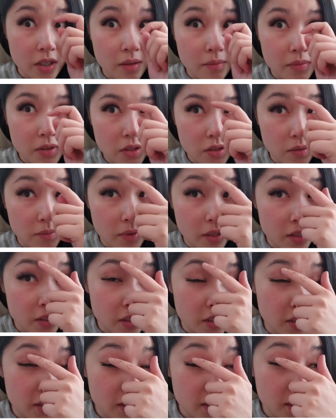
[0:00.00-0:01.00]
up too much,
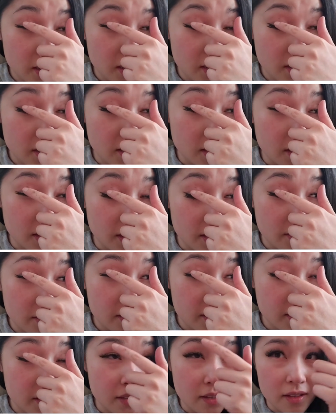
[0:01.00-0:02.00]
it's kind of, the liner is
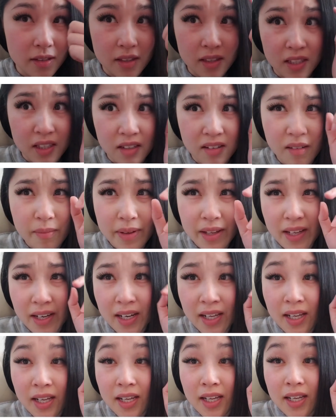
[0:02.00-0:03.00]
still a little bit
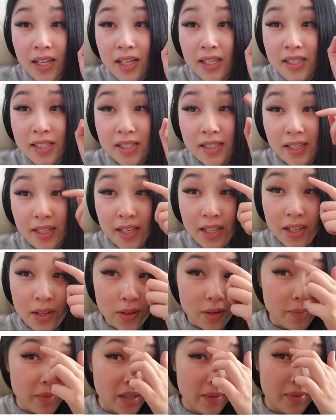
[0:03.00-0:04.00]
sticky, or
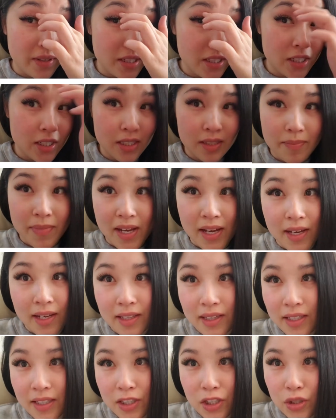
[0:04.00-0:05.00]
maybe it's just my
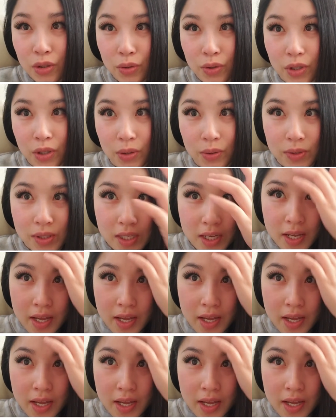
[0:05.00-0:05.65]
eyelids, who knows.